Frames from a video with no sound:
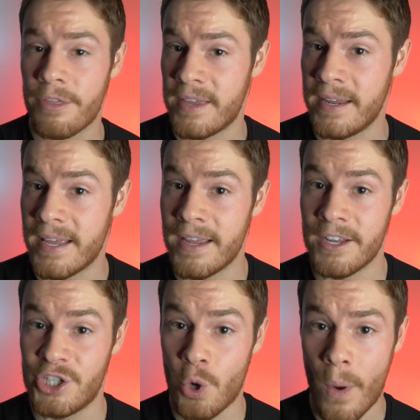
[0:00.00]
thing
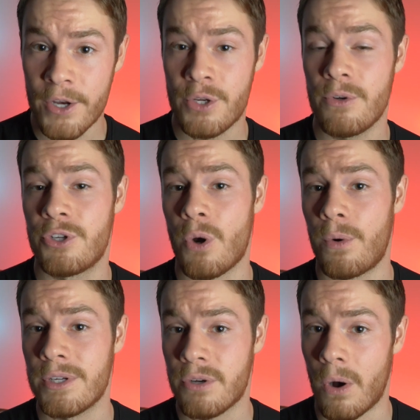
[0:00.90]
is 22
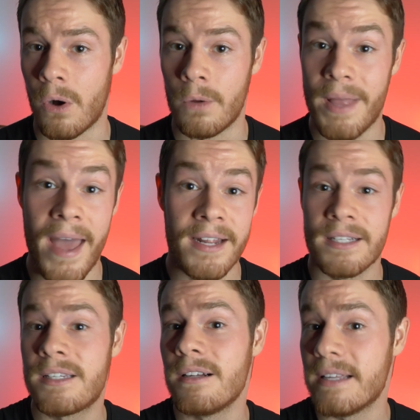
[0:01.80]
stories tall and
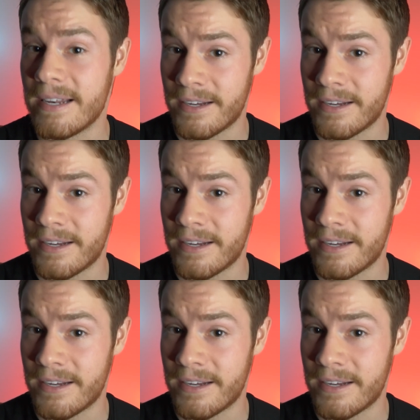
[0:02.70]
it's still in